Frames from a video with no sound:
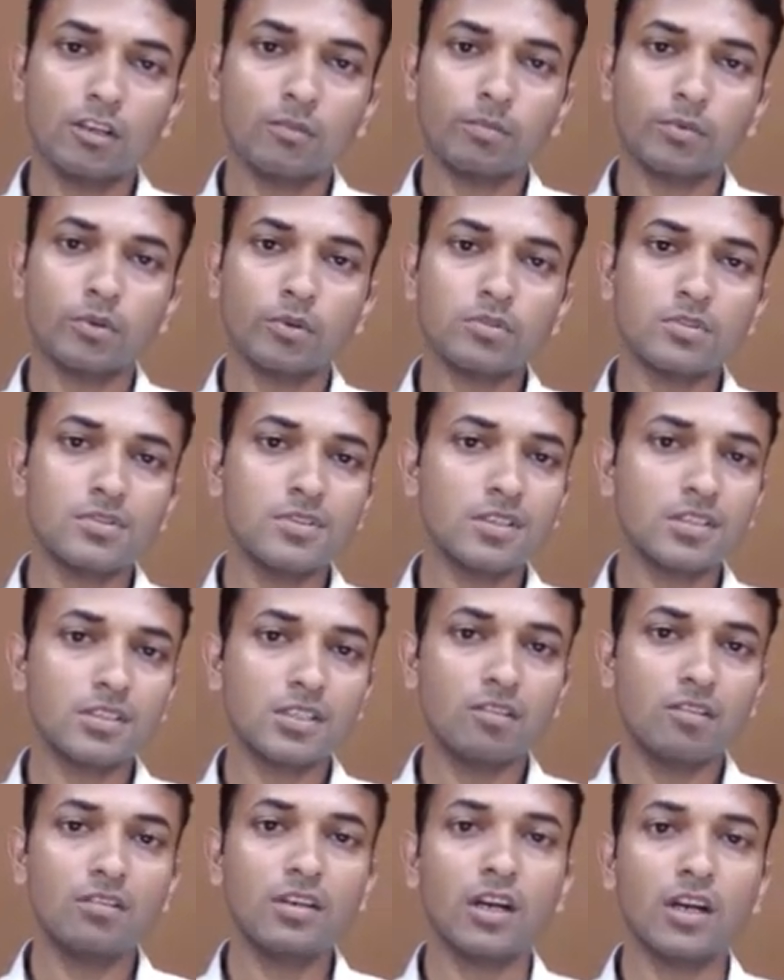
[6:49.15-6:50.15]
the
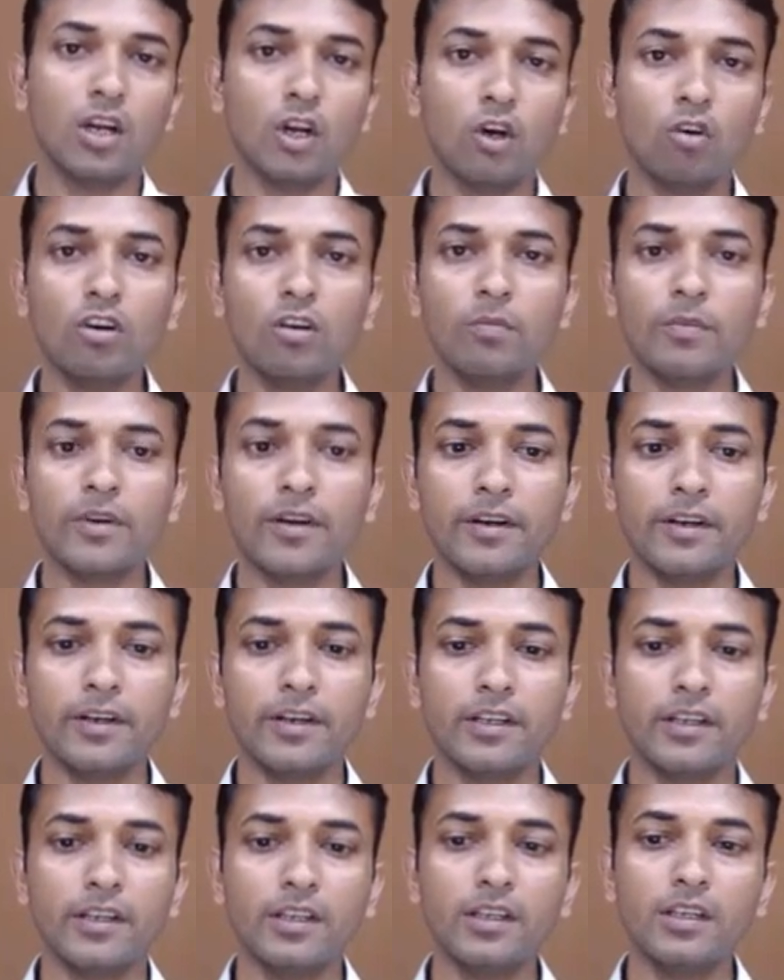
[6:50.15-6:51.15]
process having lower
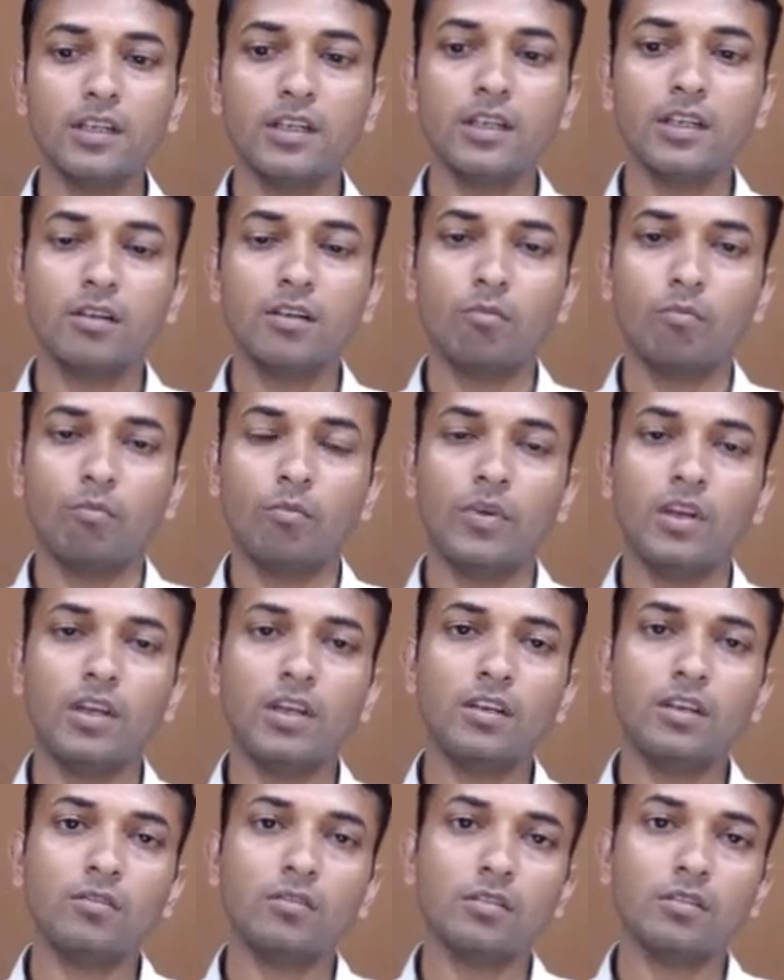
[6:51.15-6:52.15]
priority
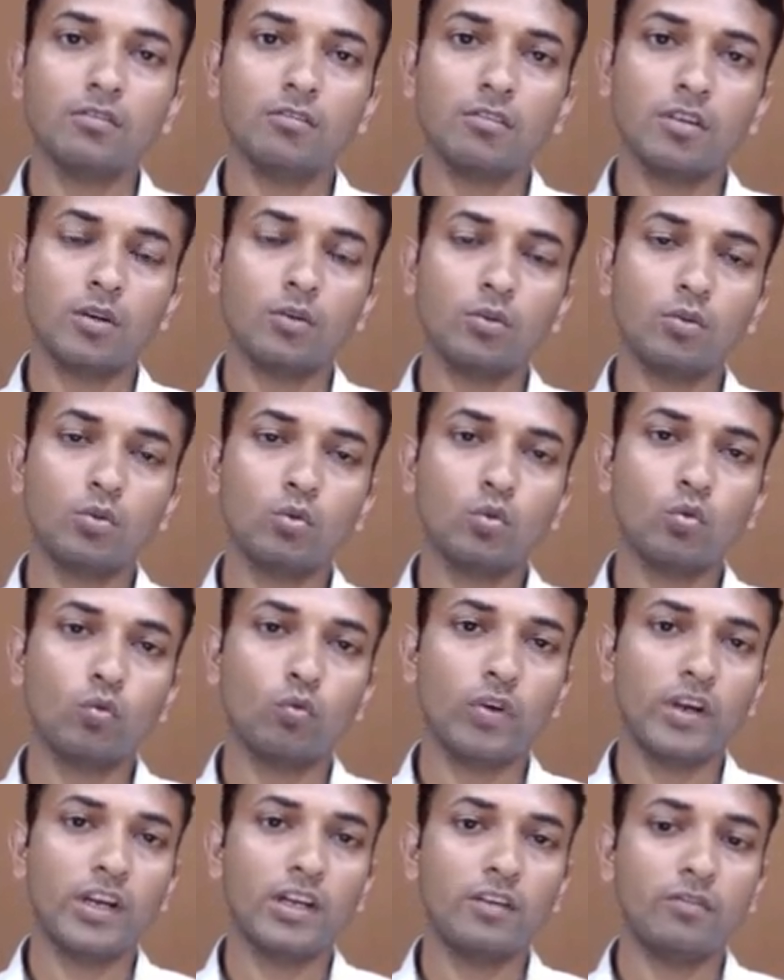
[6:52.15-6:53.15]
may have to
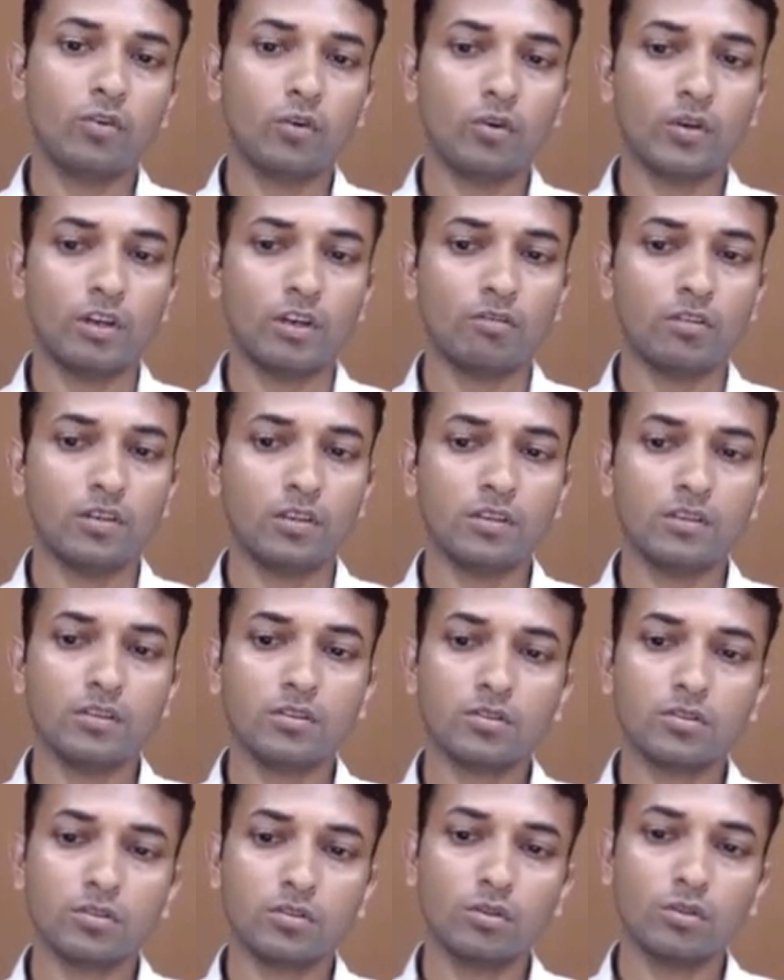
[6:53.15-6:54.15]
wait forever
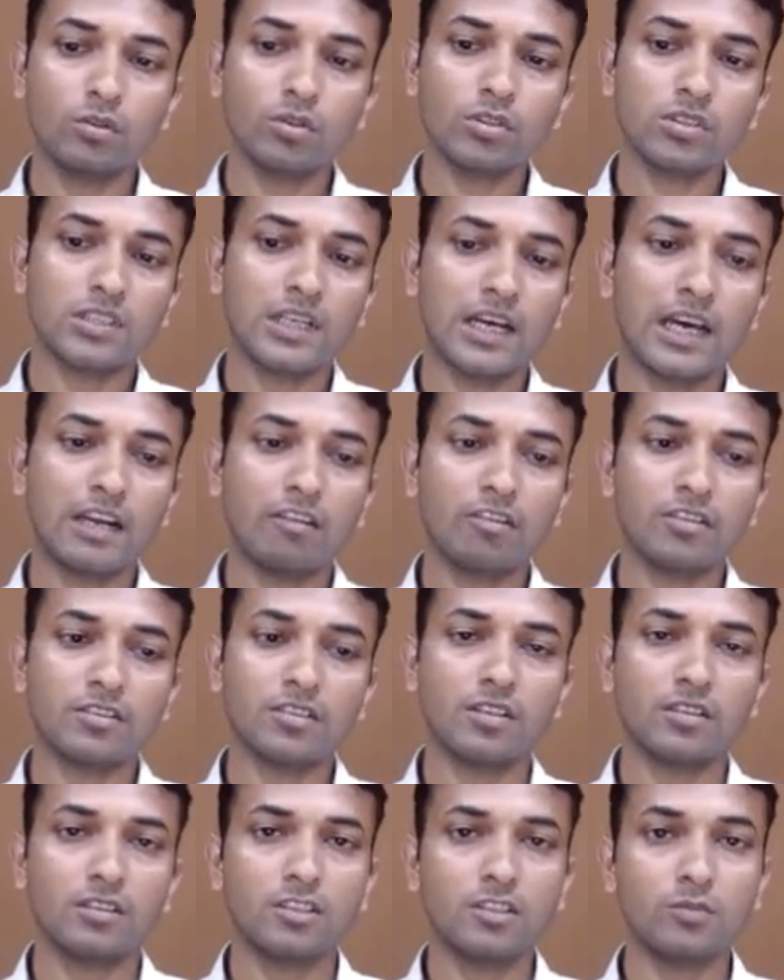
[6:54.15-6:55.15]
so
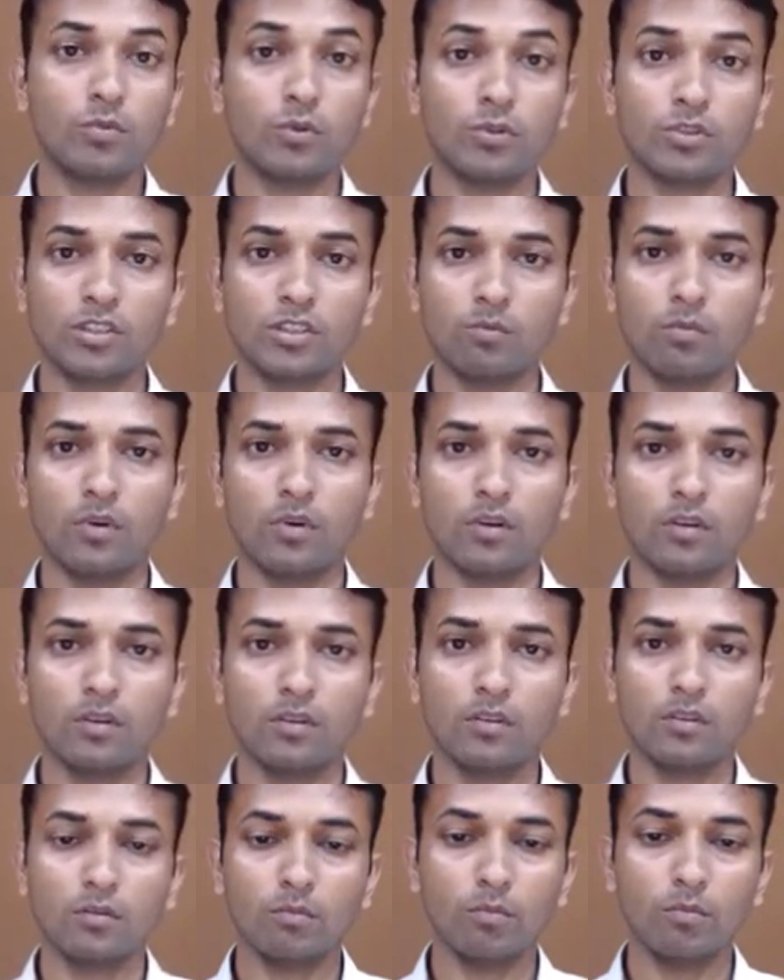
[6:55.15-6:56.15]
starvation is possible
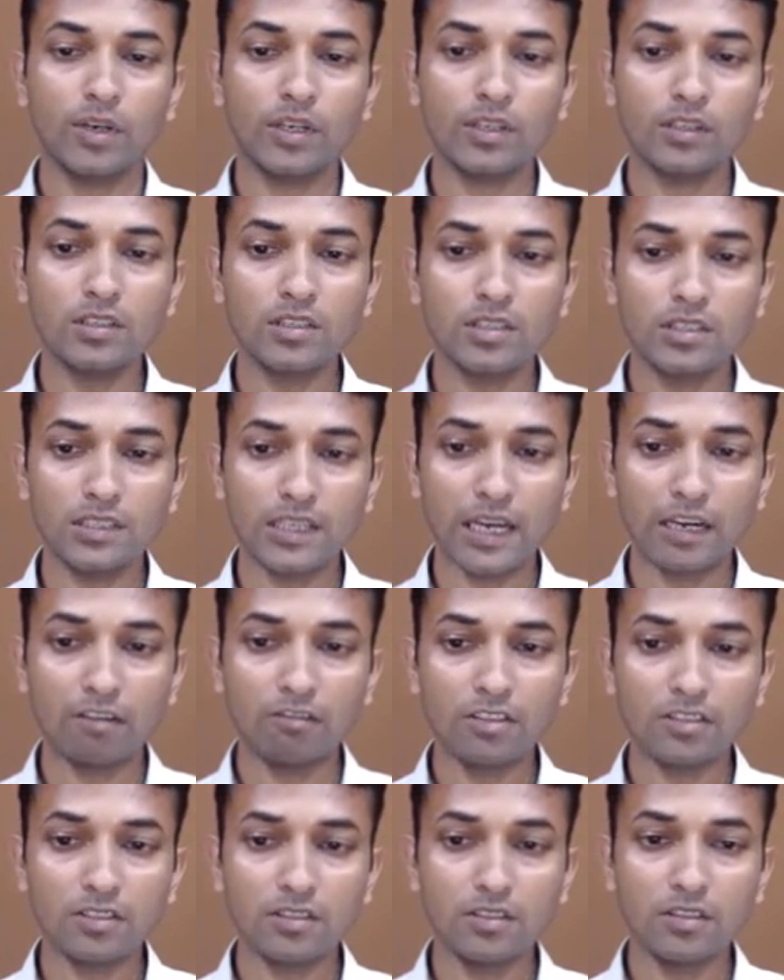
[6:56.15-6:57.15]
but the
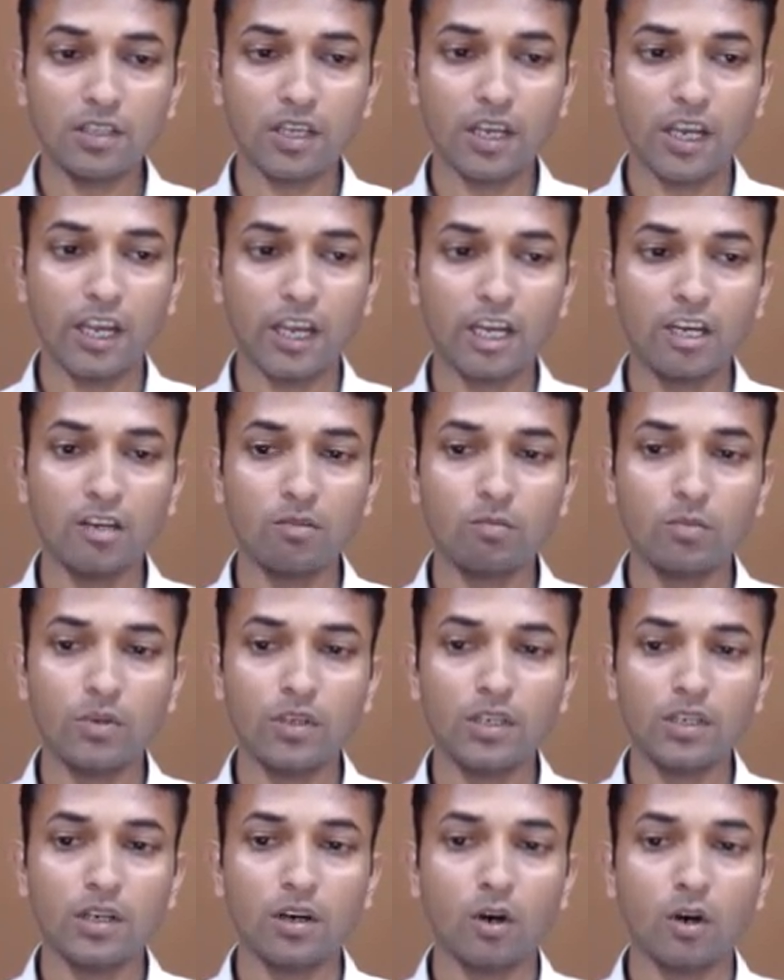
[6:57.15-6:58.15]
starvation
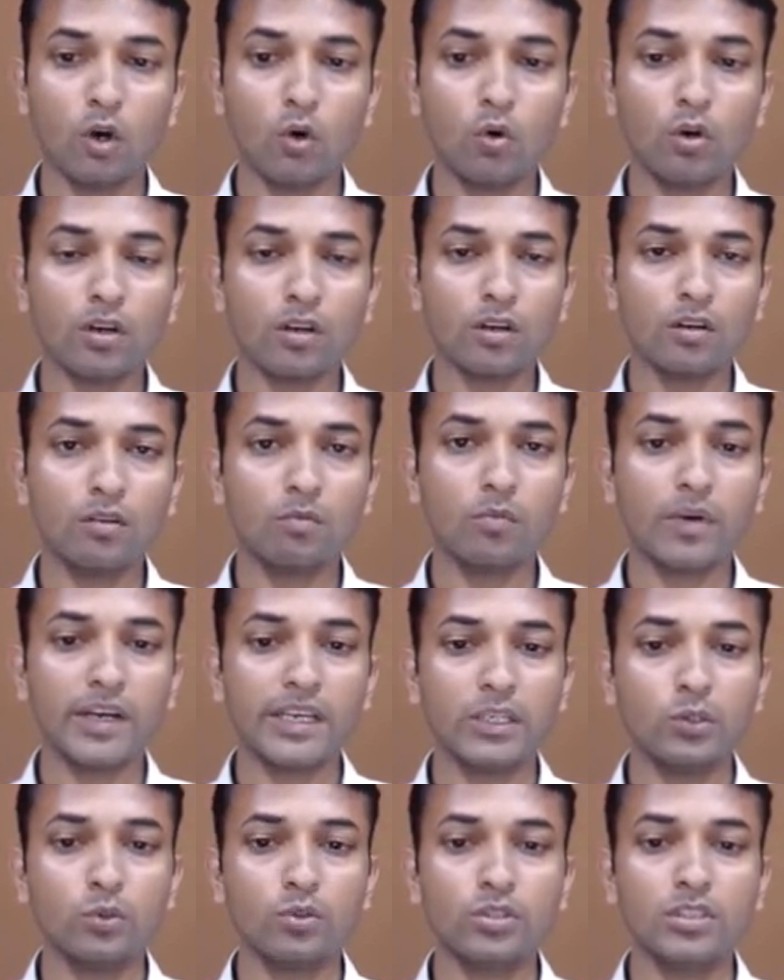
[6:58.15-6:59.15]
can be overcome
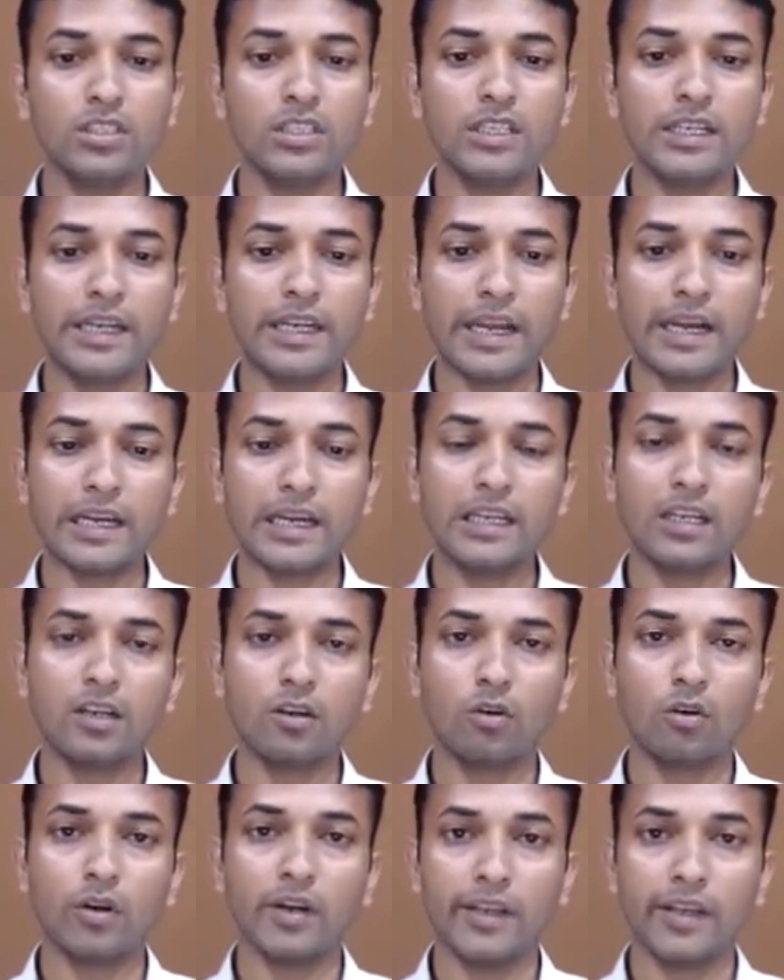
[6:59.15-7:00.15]
by using
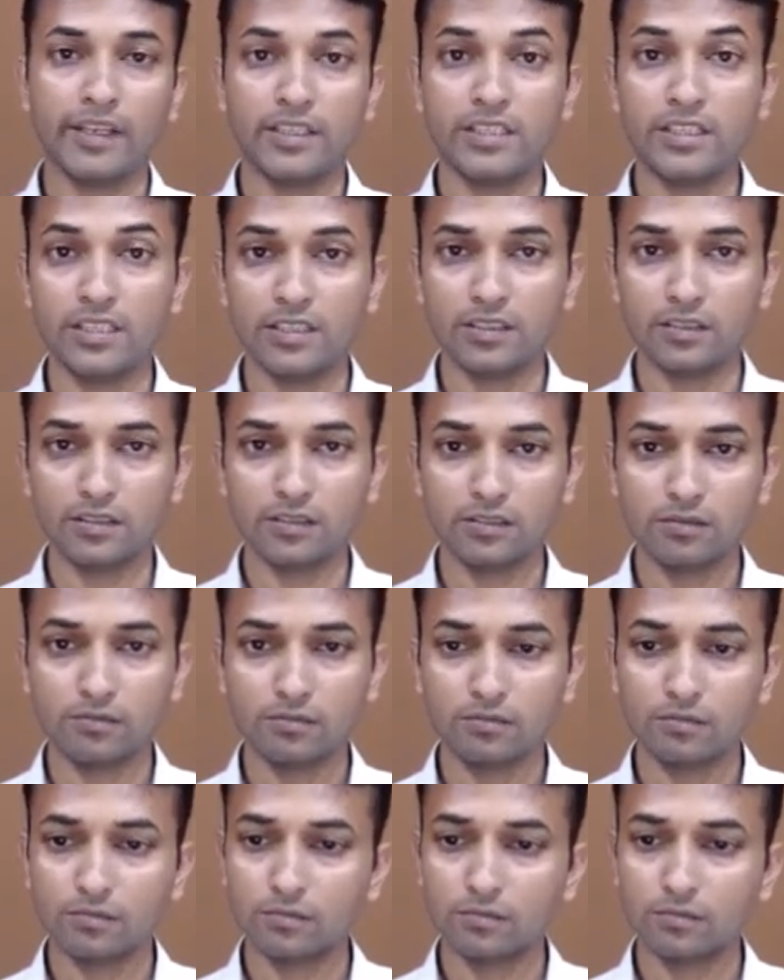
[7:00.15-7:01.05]
technique called aging